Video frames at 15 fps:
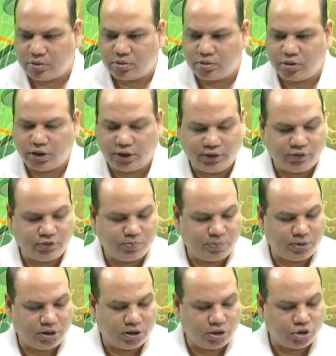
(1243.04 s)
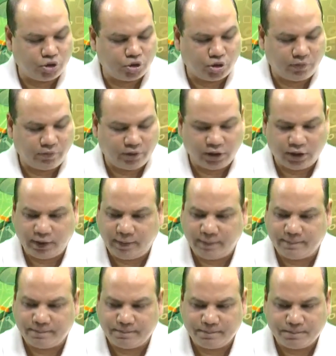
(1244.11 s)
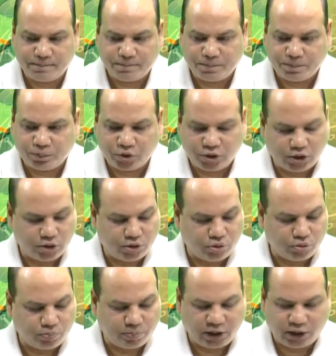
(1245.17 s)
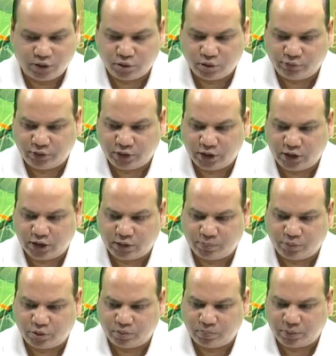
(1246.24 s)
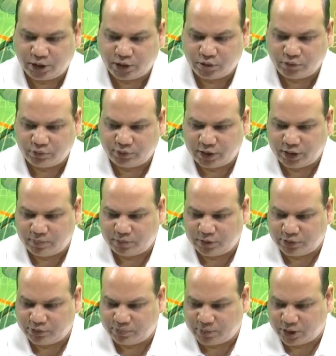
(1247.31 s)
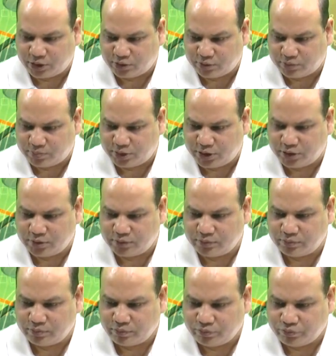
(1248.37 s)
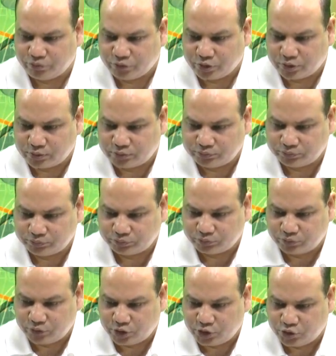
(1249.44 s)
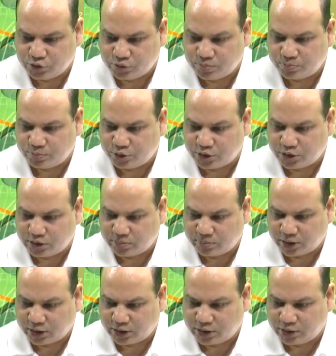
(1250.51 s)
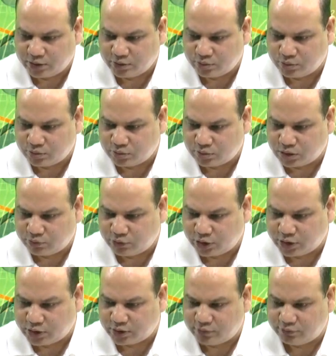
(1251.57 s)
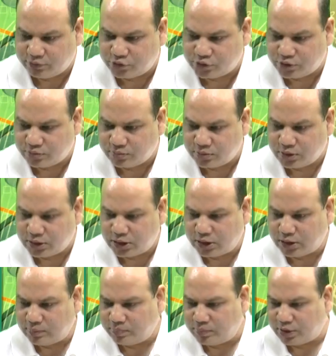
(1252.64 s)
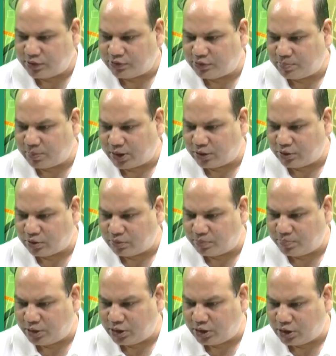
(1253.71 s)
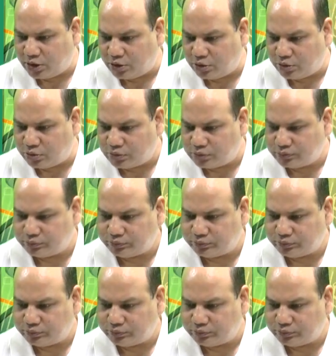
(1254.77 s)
that is P ratio of A into PAT of A upon PAT of A plus PAT of B. This you put in a bracket to avoid confusion, plus PAT of B into